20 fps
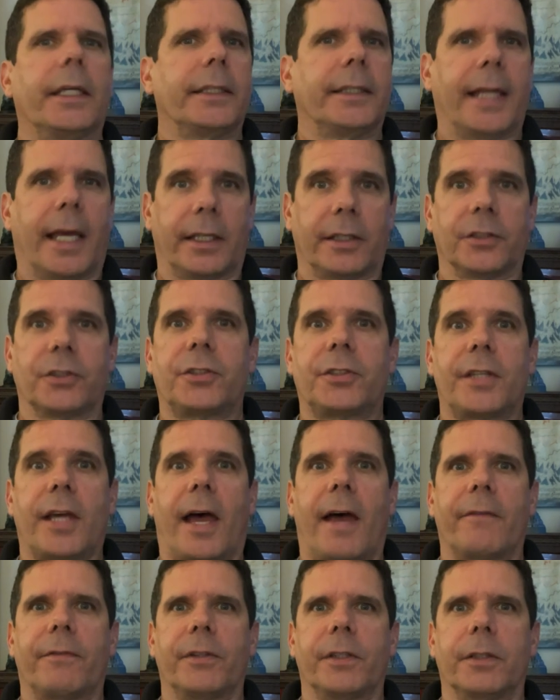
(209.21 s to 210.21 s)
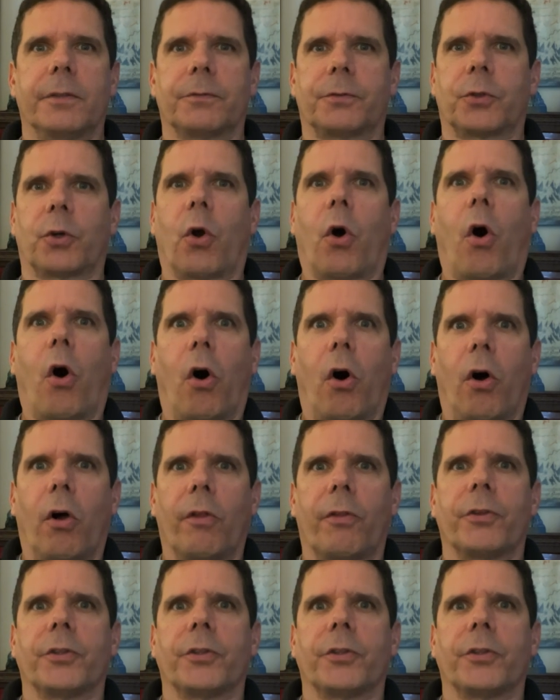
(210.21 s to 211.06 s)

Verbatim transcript: Now let's dive in for all